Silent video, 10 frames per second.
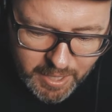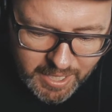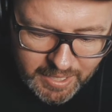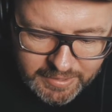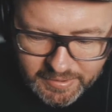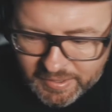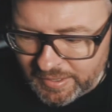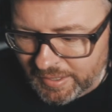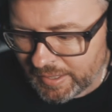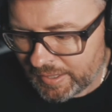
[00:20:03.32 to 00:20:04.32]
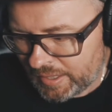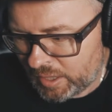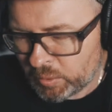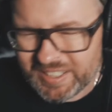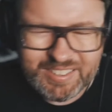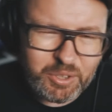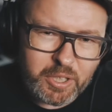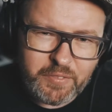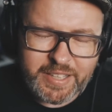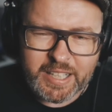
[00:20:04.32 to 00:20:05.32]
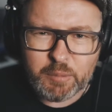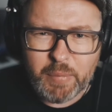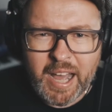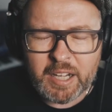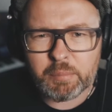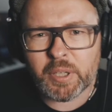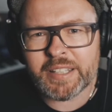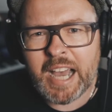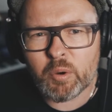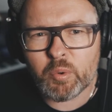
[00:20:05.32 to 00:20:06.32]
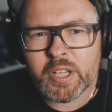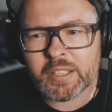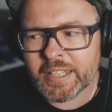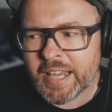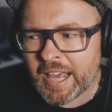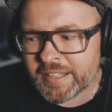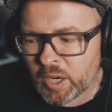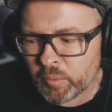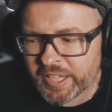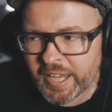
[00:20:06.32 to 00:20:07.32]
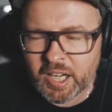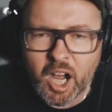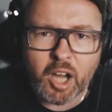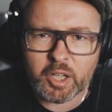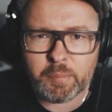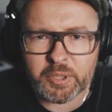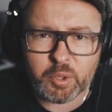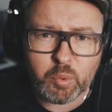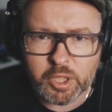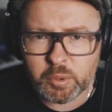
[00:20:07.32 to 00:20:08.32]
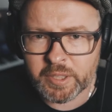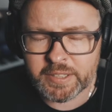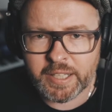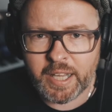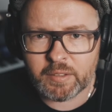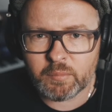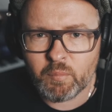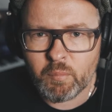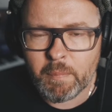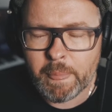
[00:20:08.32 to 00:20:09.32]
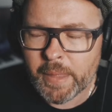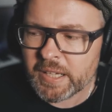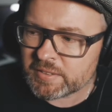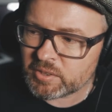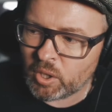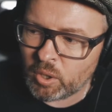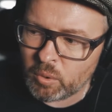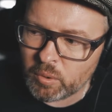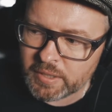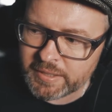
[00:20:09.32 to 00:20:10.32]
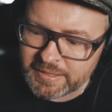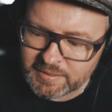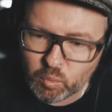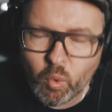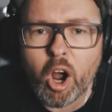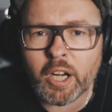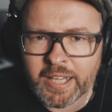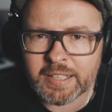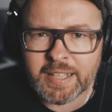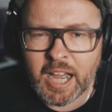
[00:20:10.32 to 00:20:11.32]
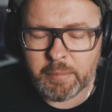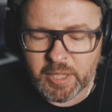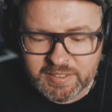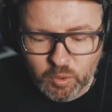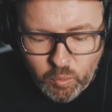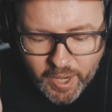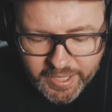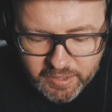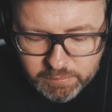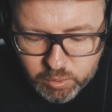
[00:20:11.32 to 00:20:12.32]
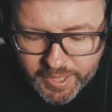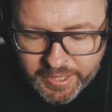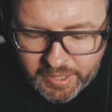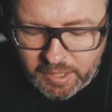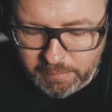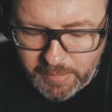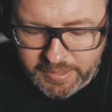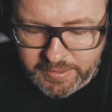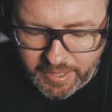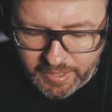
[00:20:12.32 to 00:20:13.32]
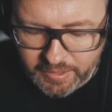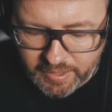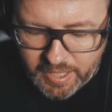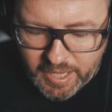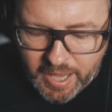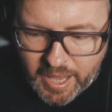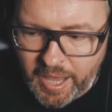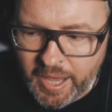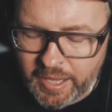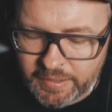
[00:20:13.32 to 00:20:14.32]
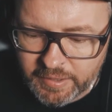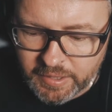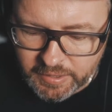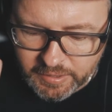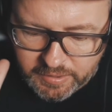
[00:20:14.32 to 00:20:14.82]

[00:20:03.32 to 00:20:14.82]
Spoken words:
our mind. We sort of think about it, but not really. And then we get caught up in the whirlwind again. So this walking time is a way of breaking up my day and